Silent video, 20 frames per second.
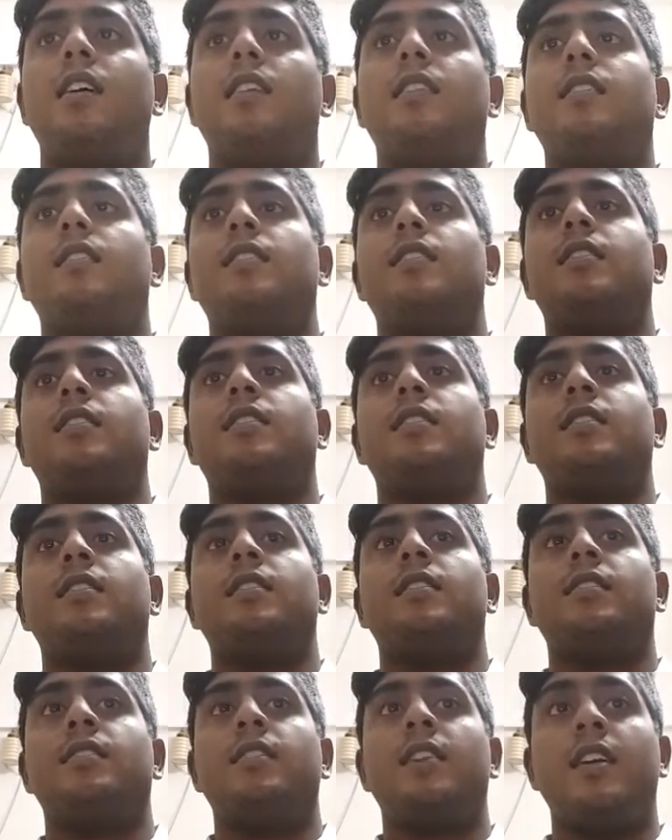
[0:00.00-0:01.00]

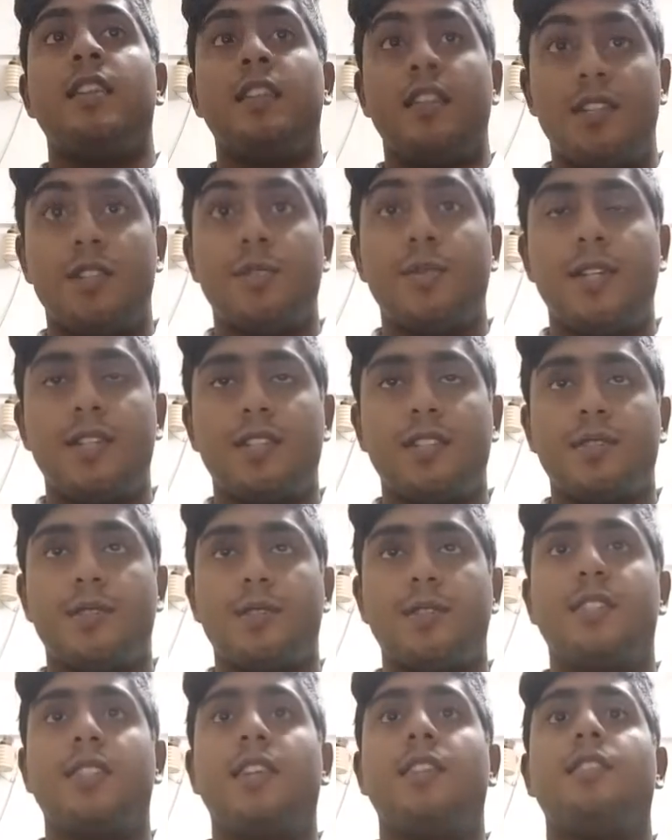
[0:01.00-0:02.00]
And in doing
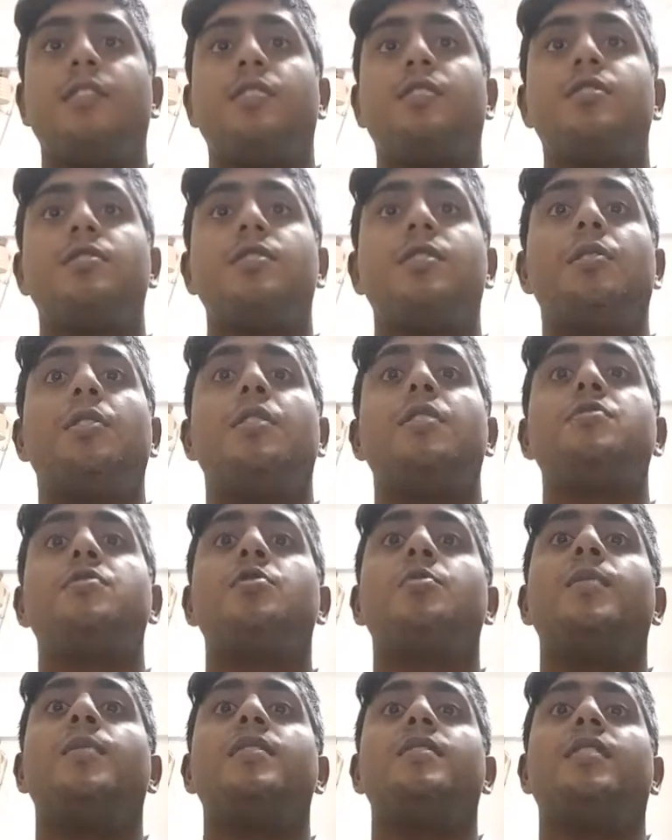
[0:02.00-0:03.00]
so, the tether could slow
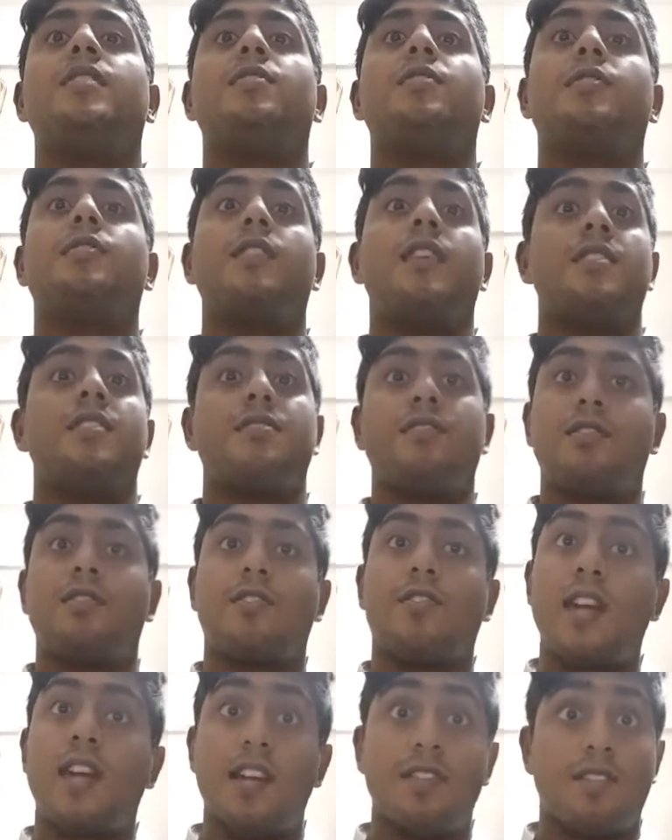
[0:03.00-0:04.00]
down so much that it could
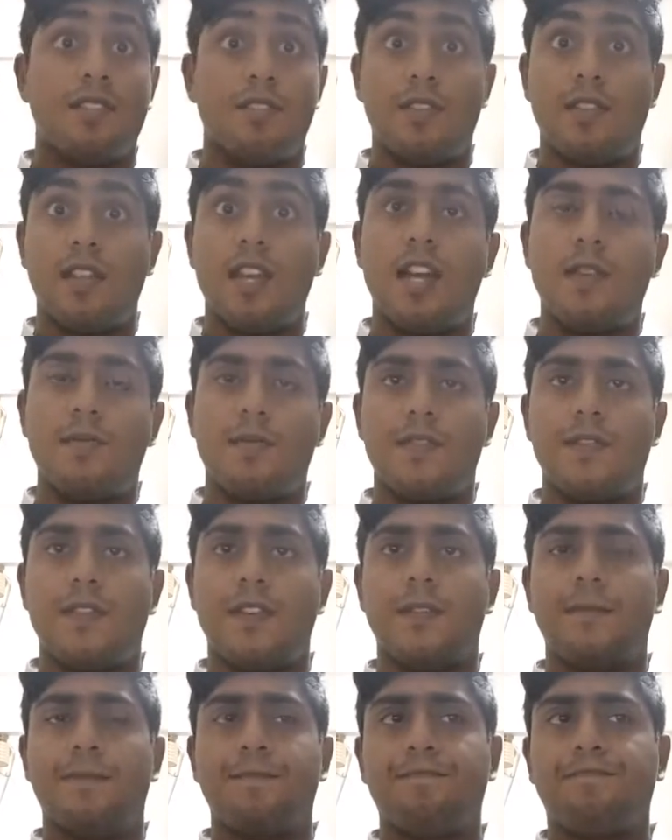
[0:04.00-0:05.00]
crash into the
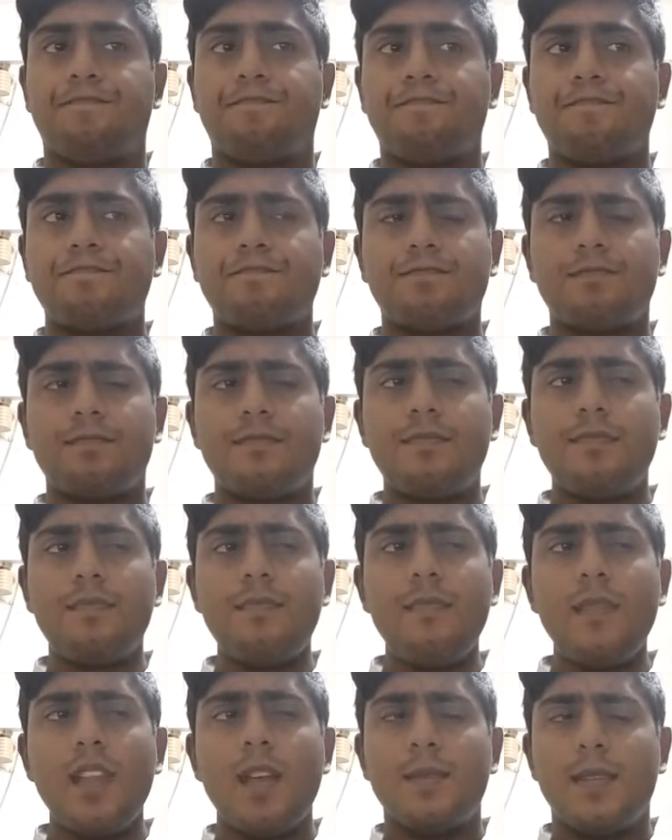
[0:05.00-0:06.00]
atmosphere.
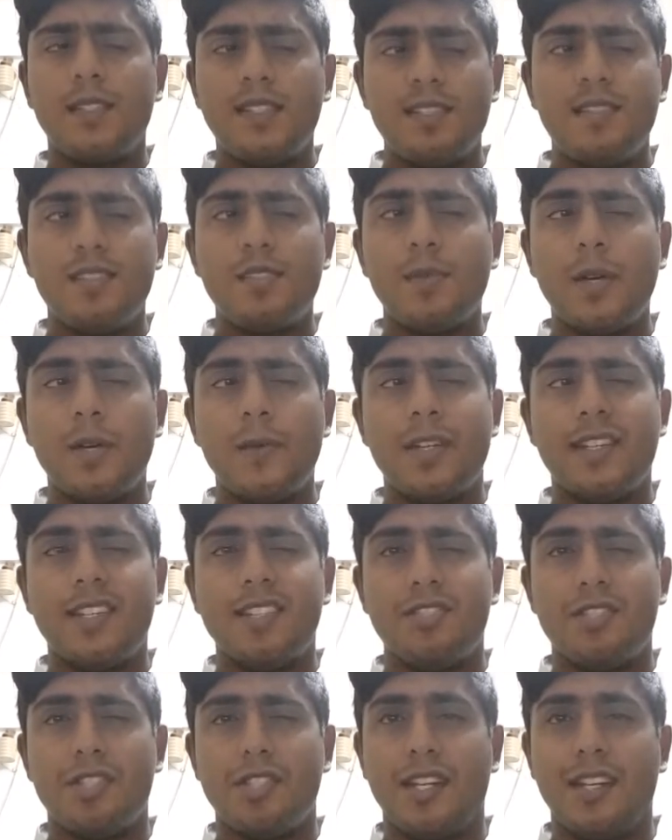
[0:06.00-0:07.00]
But this is where we
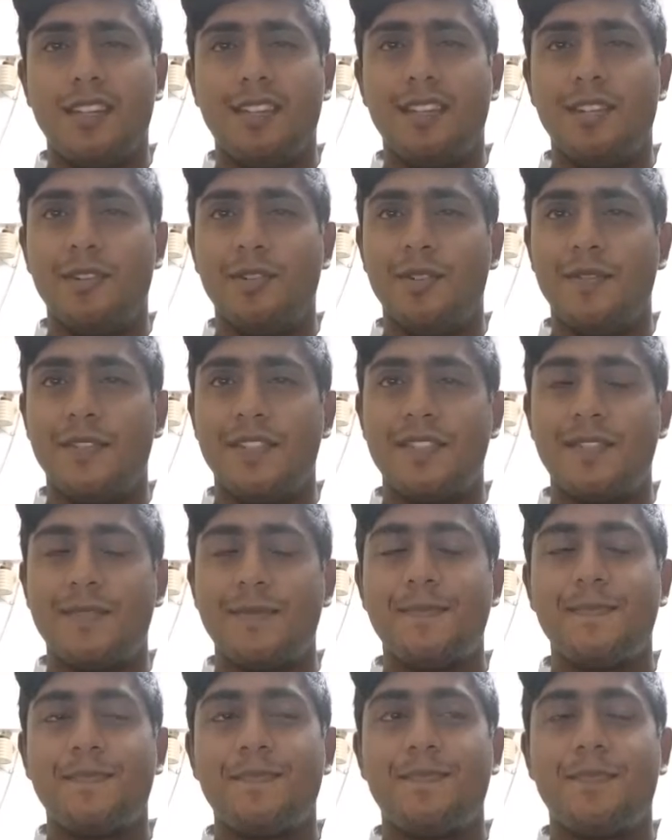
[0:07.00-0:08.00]
can cheat the
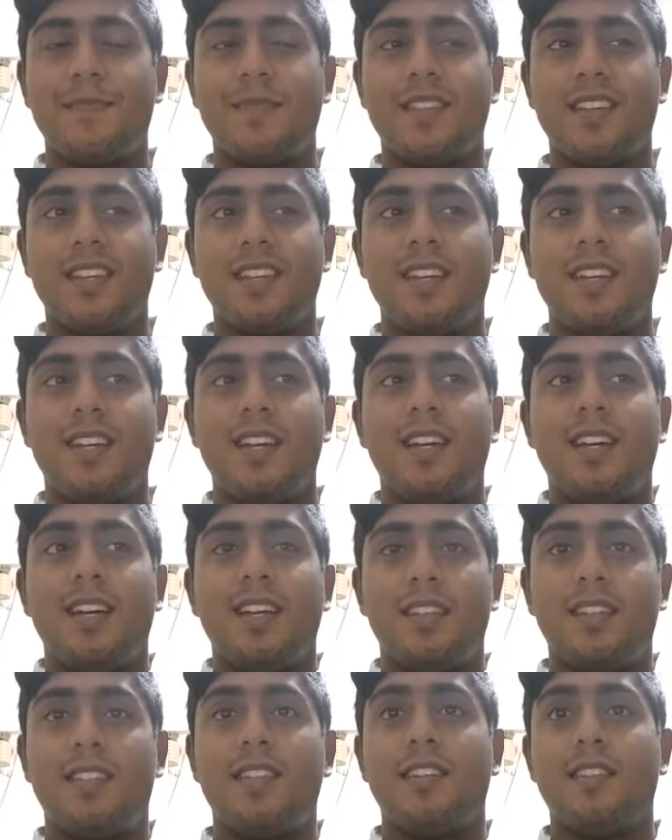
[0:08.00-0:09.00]
universe.
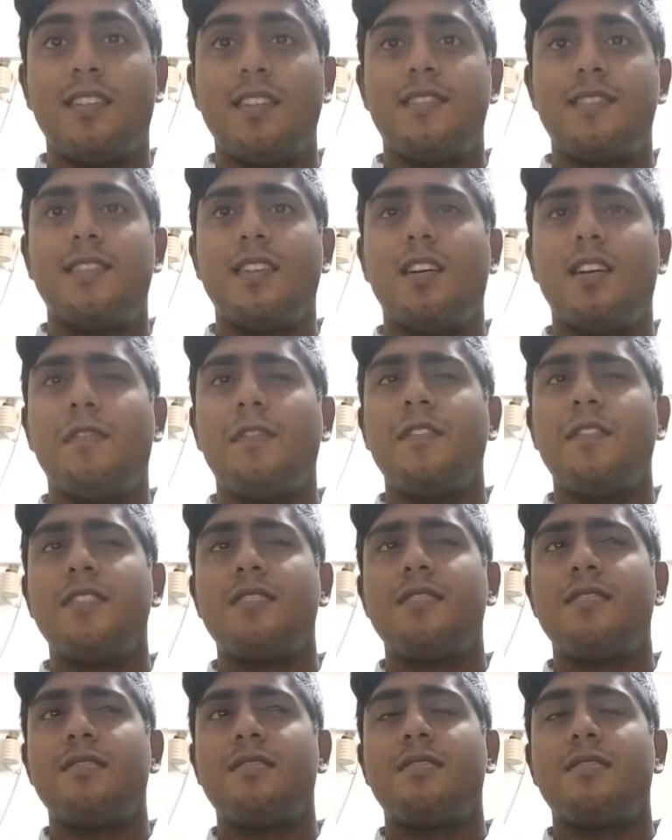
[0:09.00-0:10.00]
The tether itself
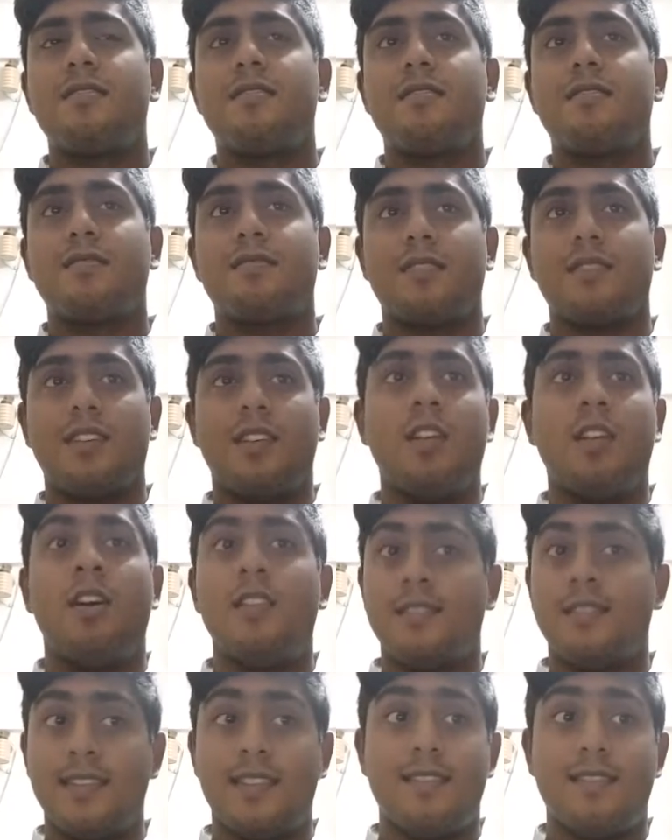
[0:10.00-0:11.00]
is, in
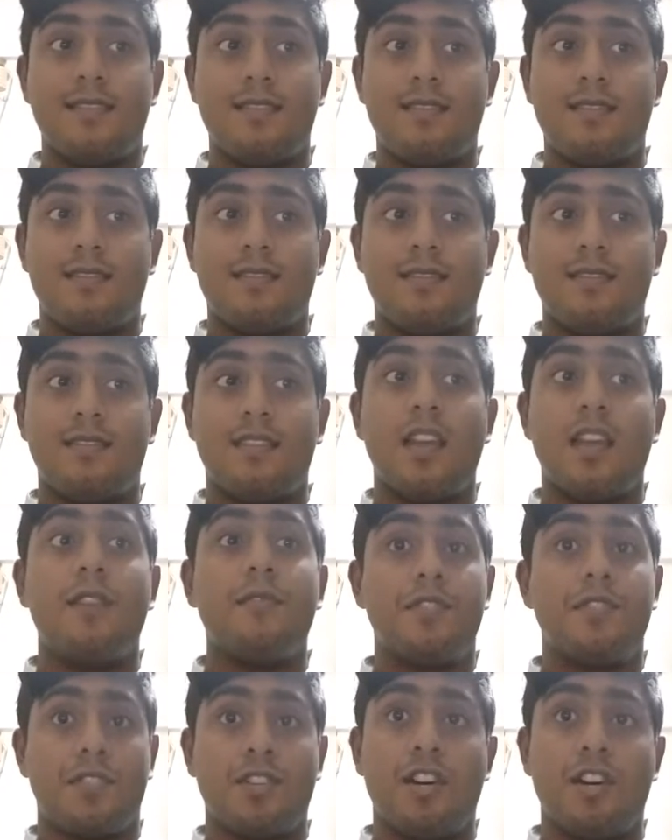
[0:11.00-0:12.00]
all sense,
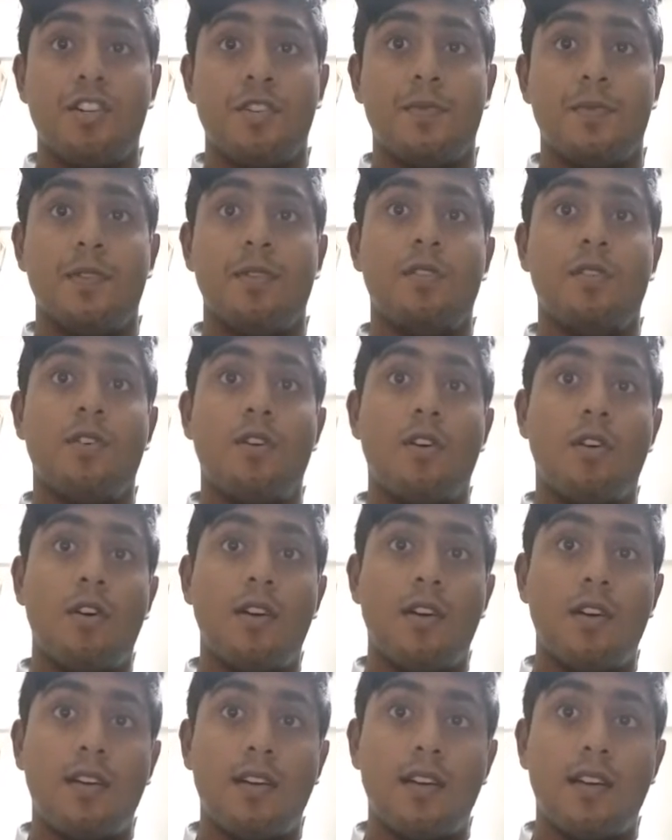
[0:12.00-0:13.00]
a rechargeable
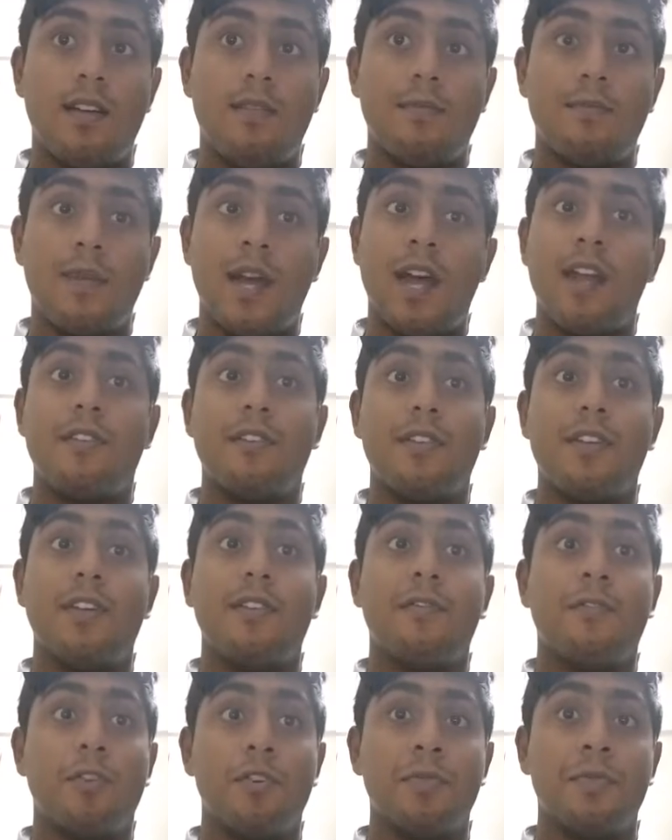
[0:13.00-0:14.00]
battery
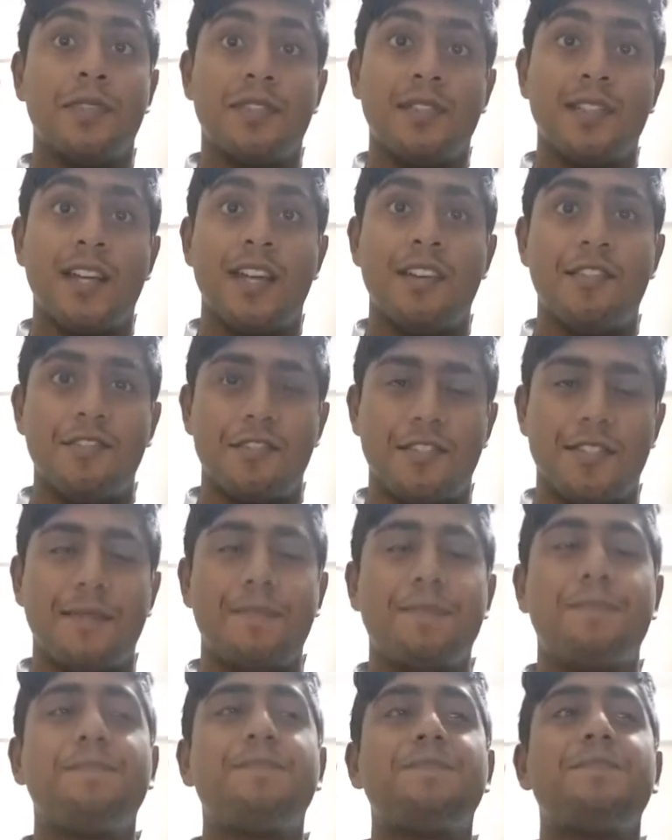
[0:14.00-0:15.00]
of orbital energy.